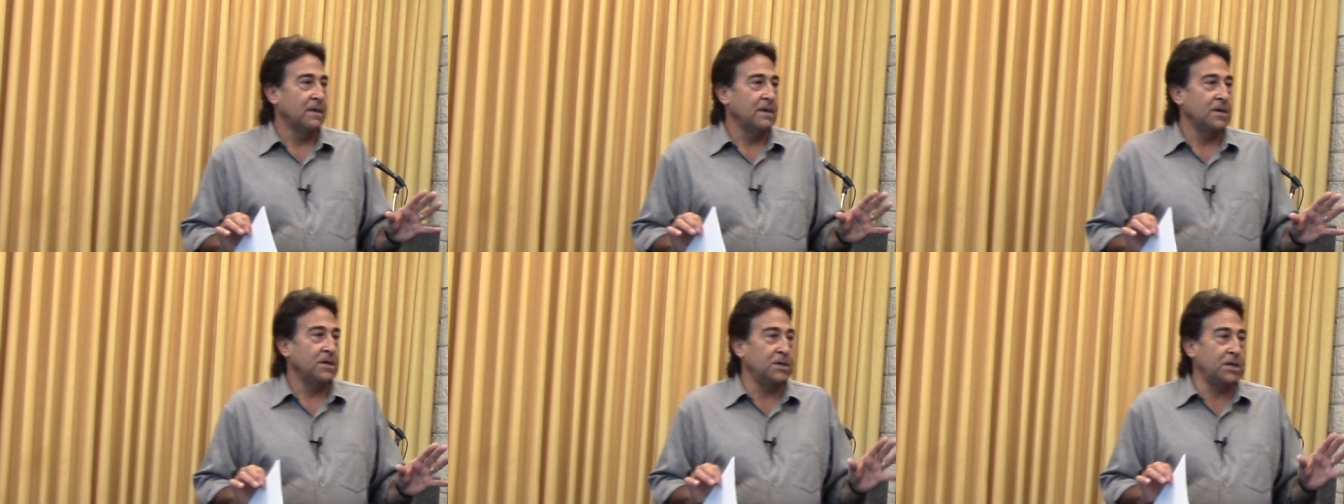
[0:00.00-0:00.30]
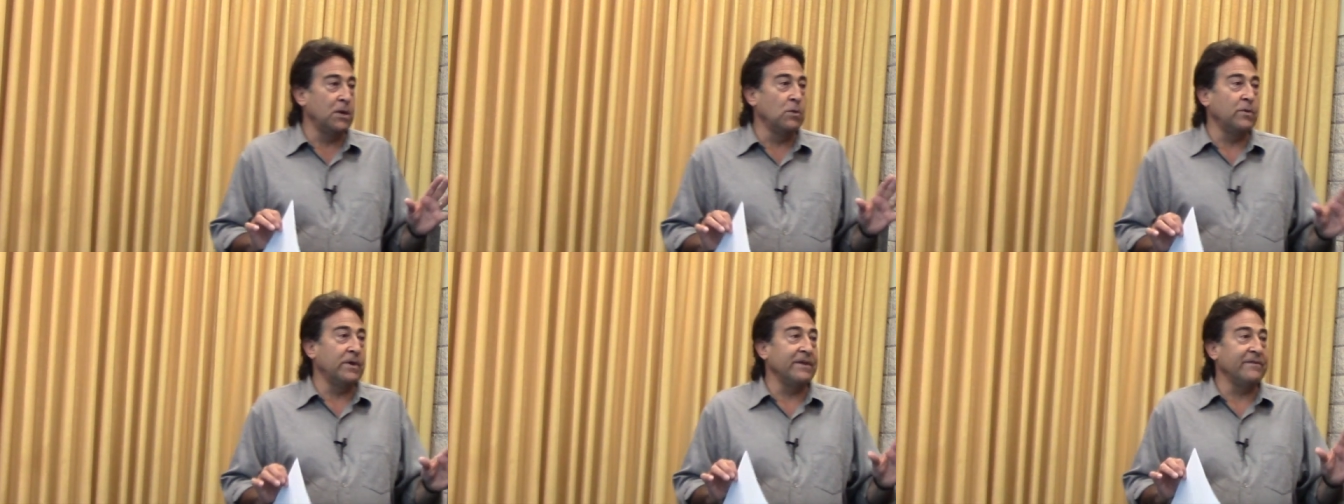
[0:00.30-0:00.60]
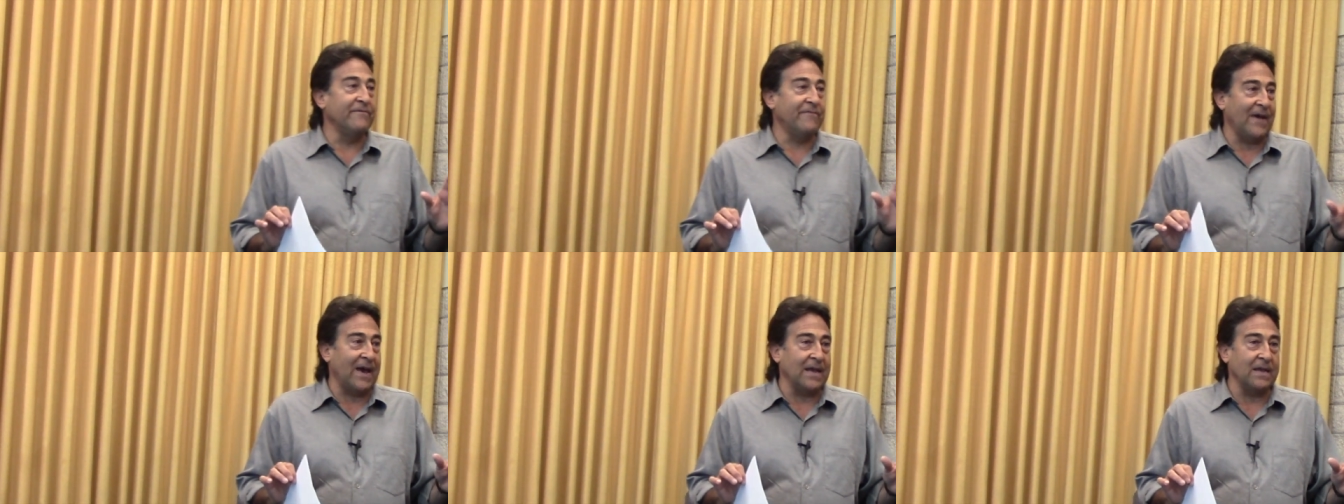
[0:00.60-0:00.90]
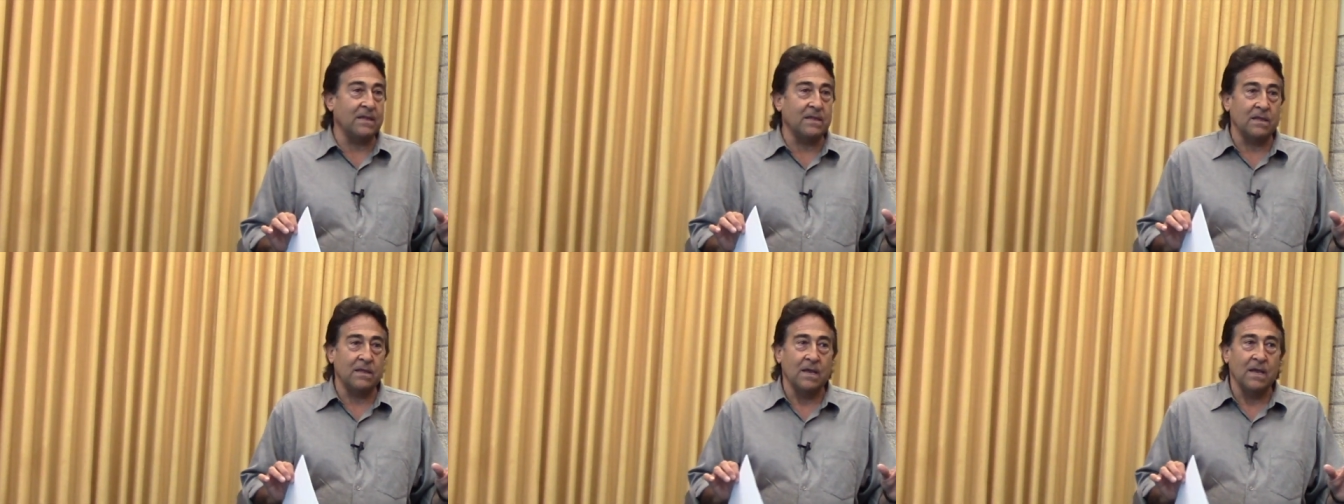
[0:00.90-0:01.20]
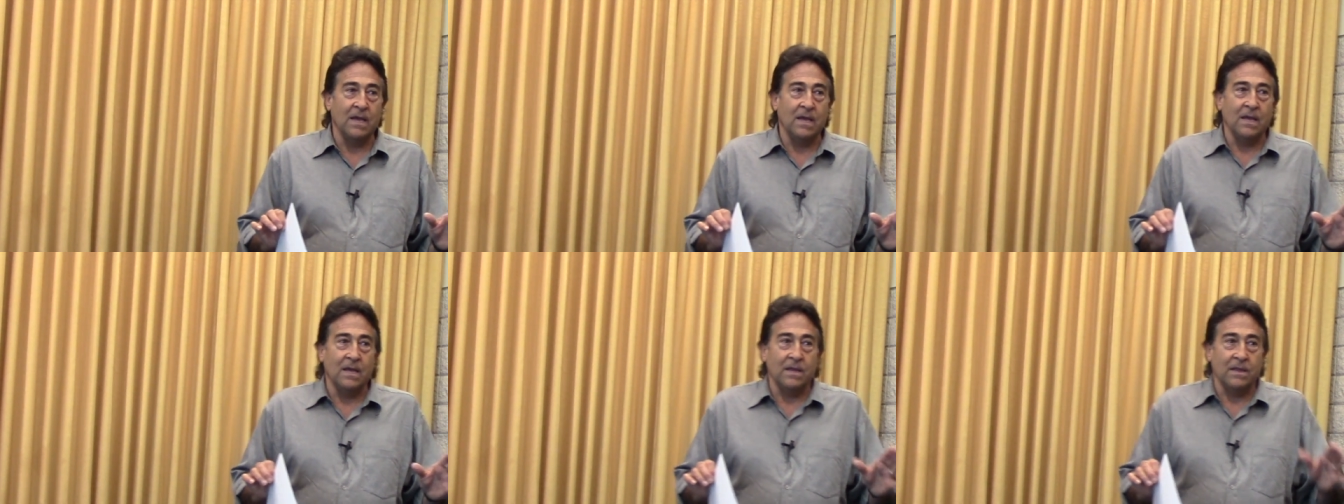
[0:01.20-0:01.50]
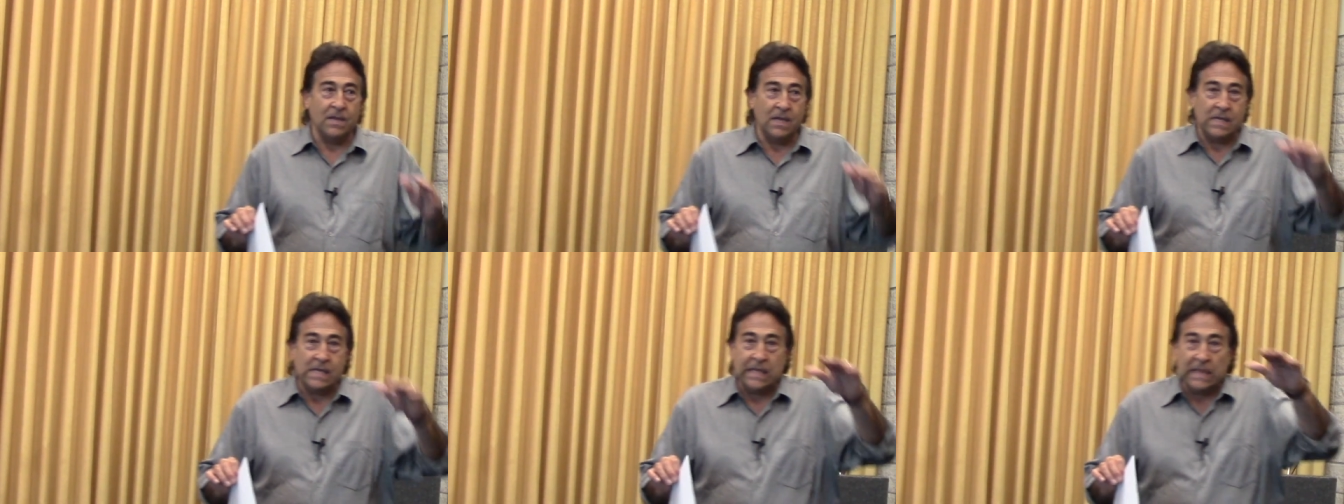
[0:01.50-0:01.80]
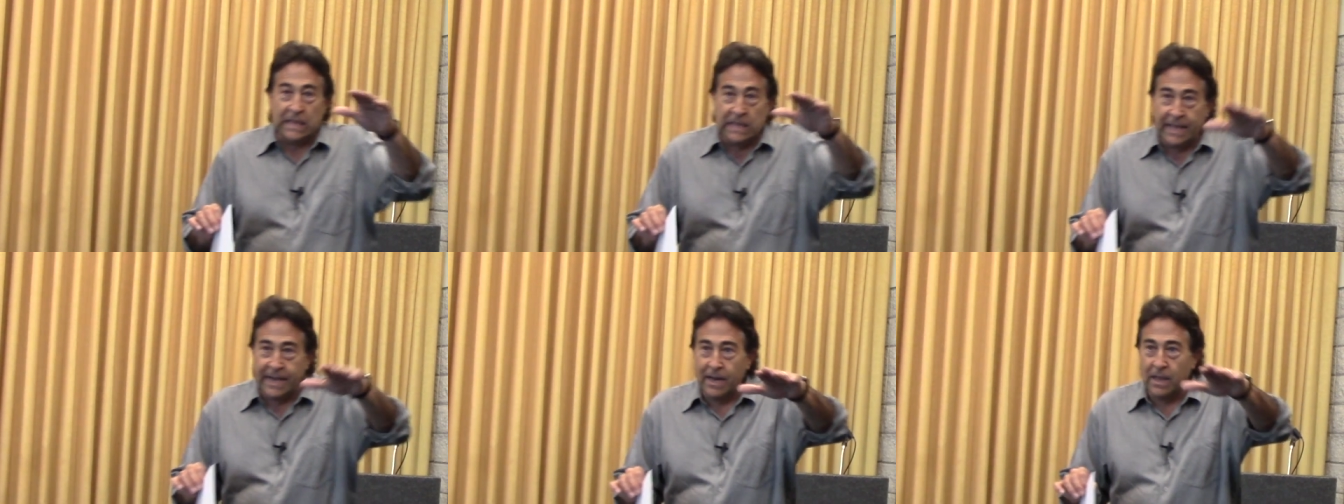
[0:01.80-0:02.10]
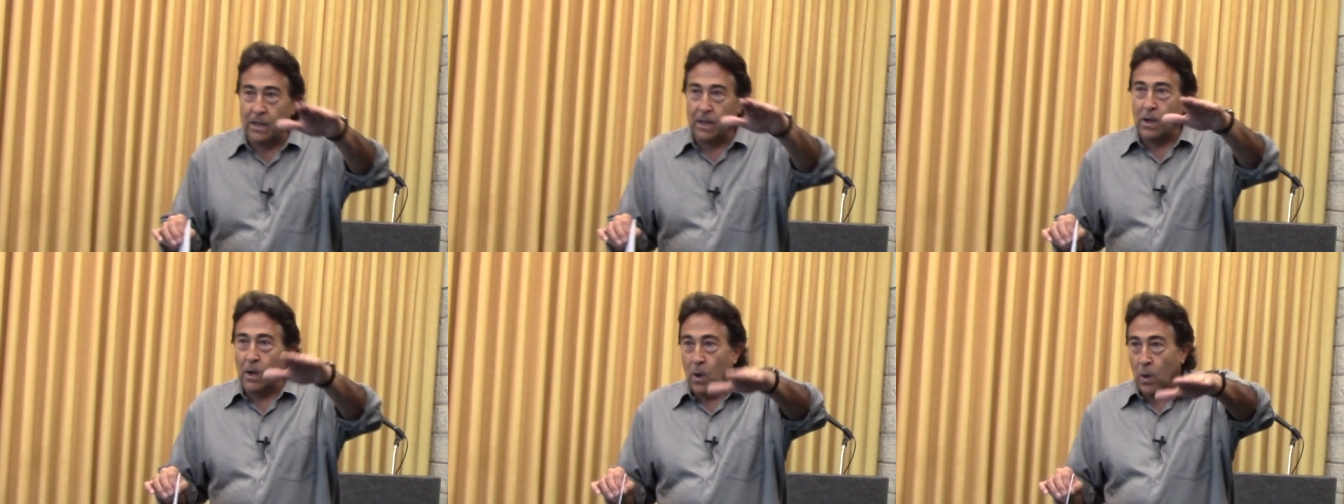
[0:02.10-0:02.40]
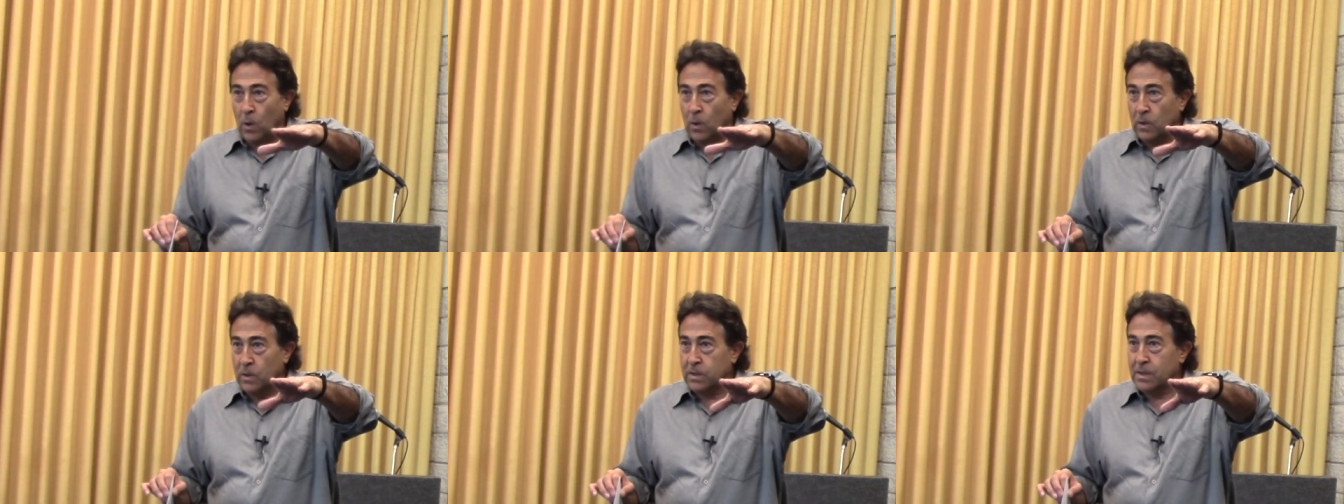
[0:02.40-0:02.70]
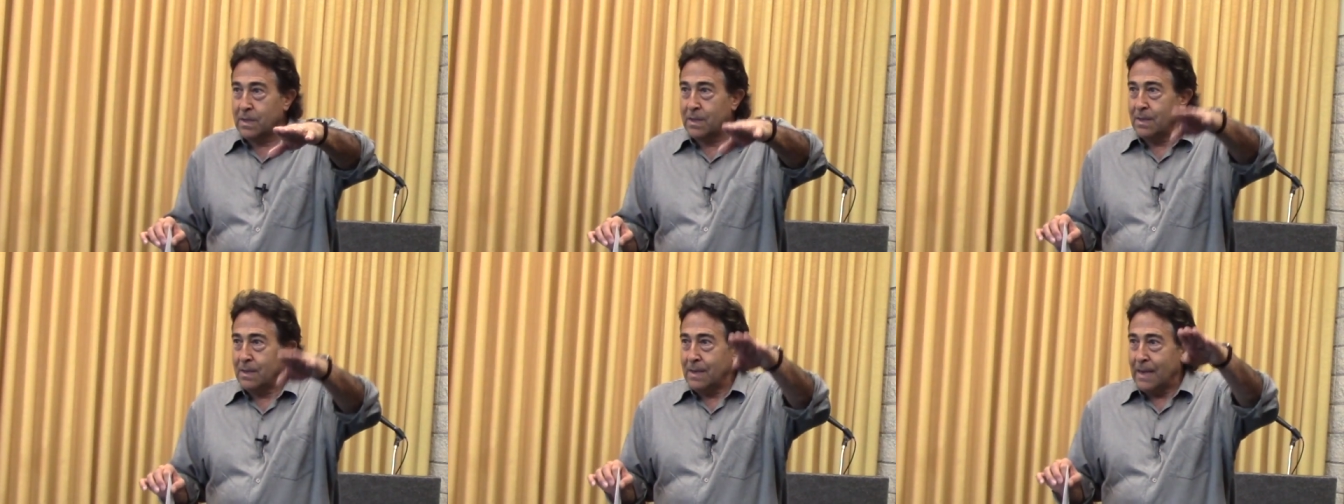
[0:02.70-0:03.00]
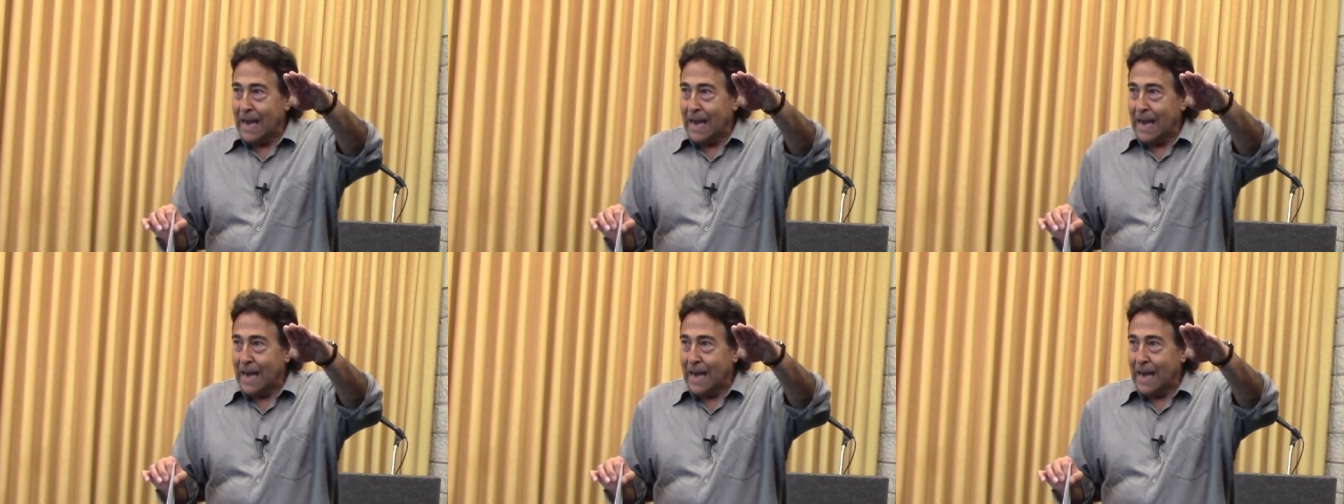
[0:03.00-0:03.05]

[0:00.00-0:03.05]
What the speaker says: she would invite this little old